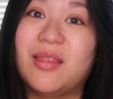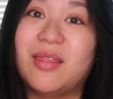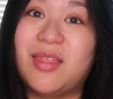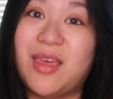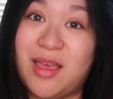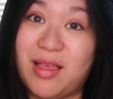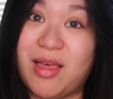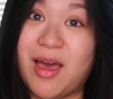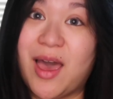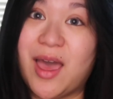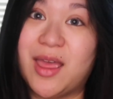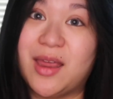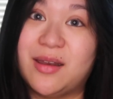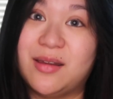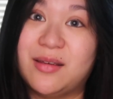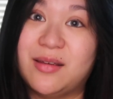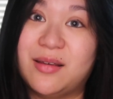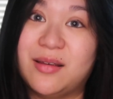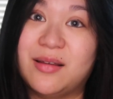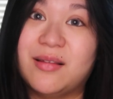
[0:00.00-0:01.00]
they lied.
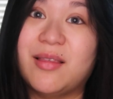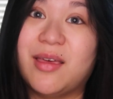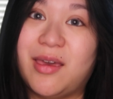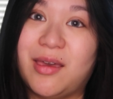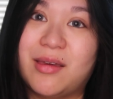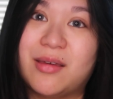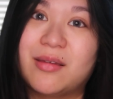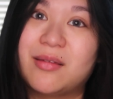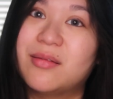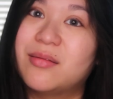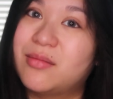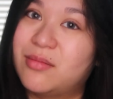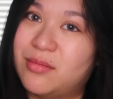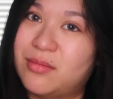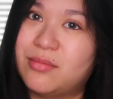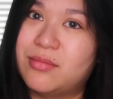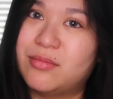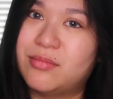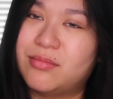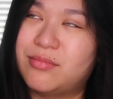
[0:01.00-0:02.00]
Like,
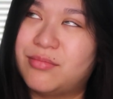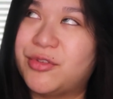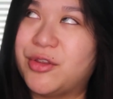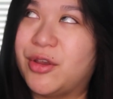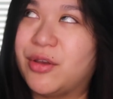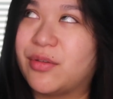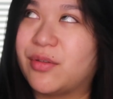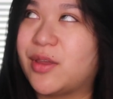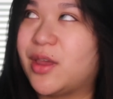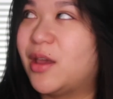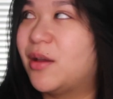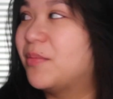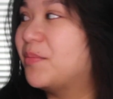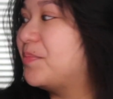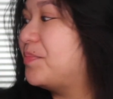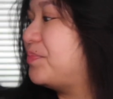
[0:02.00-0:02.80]
seriously.